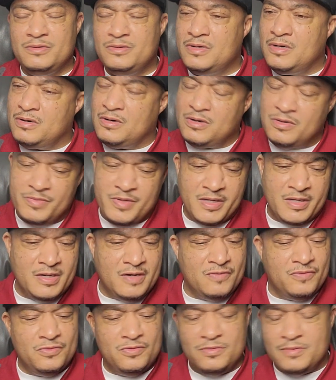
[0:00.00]
Homie
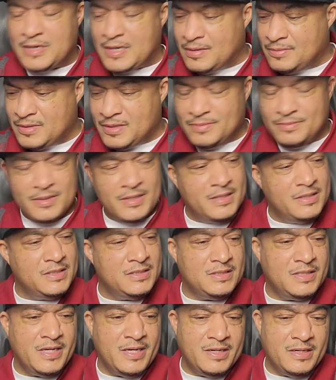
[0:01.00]
F, blah, blah, blah,
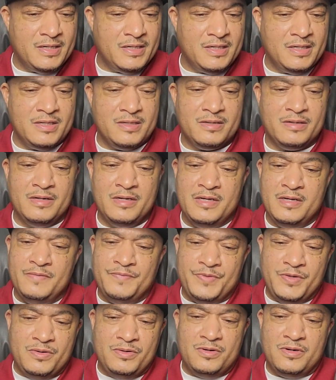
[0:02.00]
this, that, and the other,
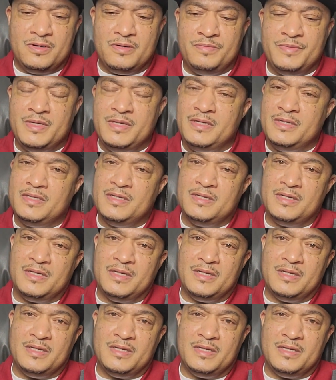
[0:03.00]
you know what I mean?
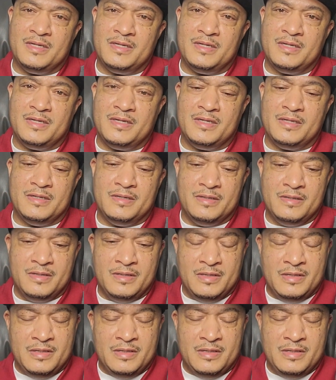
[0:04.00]
And